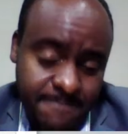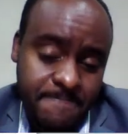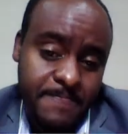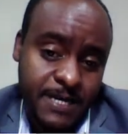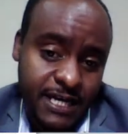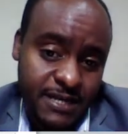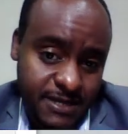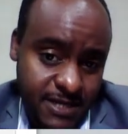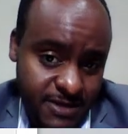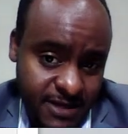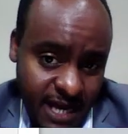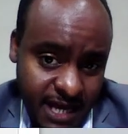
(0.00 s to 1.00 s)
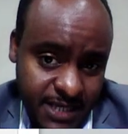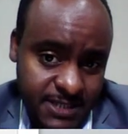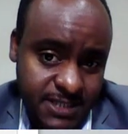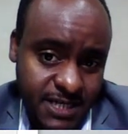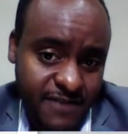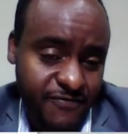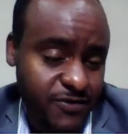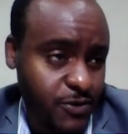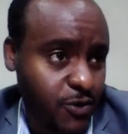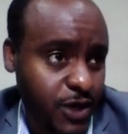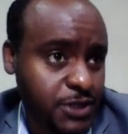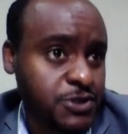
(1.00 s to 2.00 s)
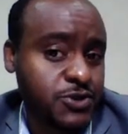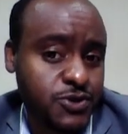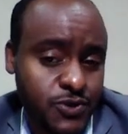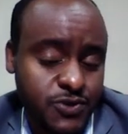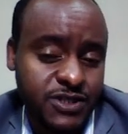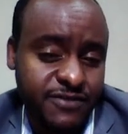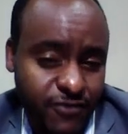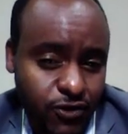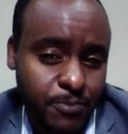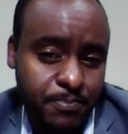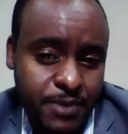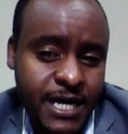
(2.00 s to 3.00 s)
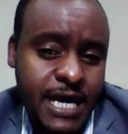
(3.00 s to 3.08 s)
This is like if you want to develop